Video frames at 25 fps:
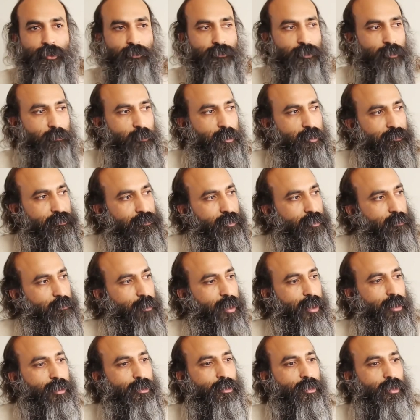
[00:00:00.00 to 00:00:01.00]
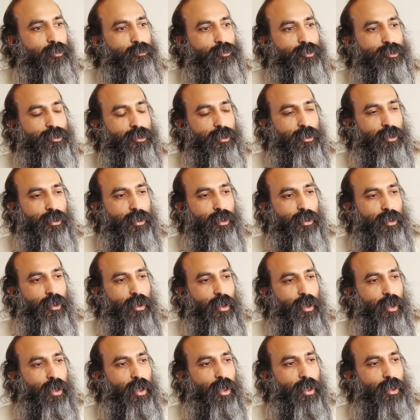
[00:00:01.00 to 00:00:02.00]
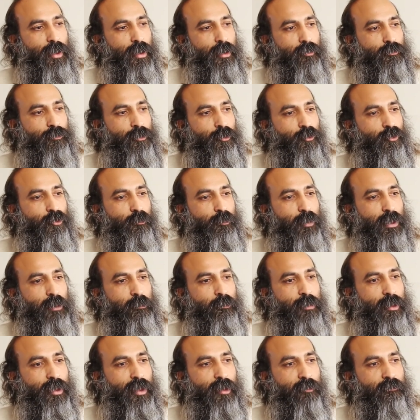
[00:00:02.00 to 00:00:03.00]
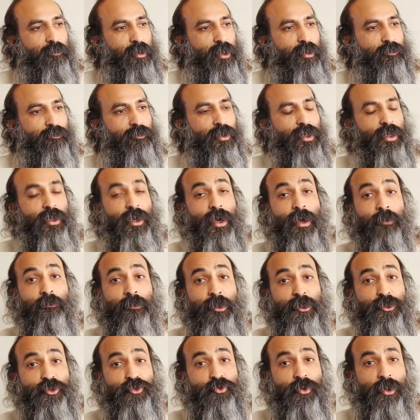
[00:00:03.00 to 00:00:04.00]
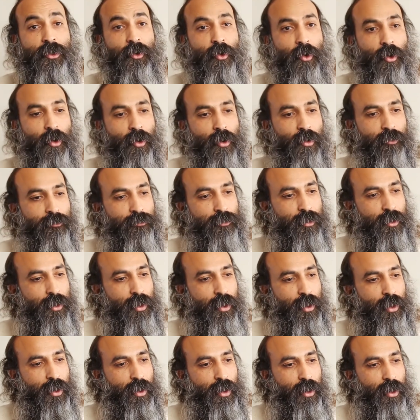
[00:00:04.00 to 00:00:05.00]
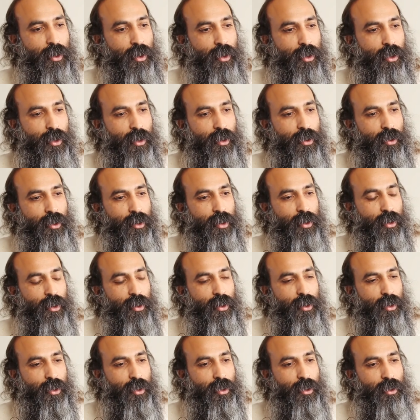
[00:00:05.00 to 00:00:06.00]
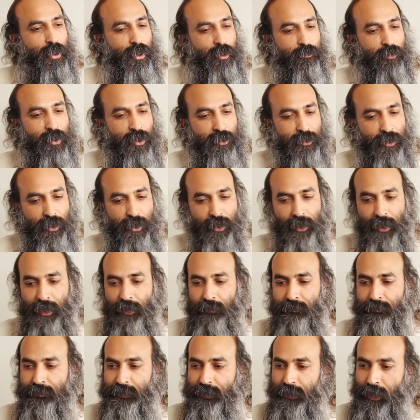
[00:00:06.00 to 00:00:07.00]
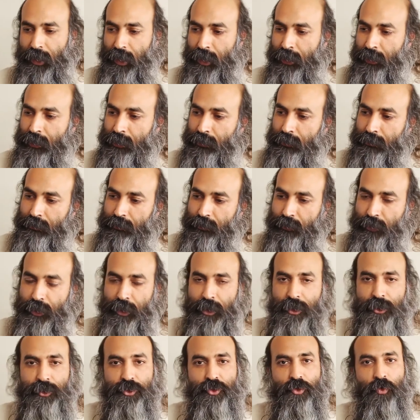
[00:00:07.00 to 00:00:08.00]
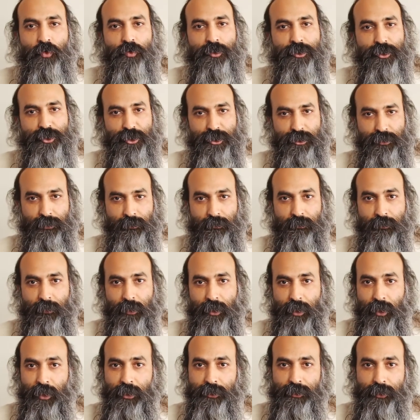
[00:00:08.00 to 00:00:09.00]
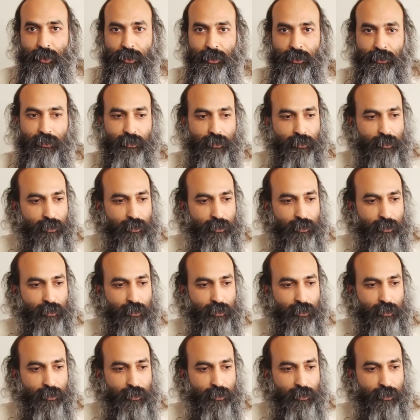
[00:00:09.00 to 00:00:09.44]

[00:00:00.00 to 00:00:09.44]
or from different backgrounds, I have viewed people have become very habitual of living their lives in three zones, largely.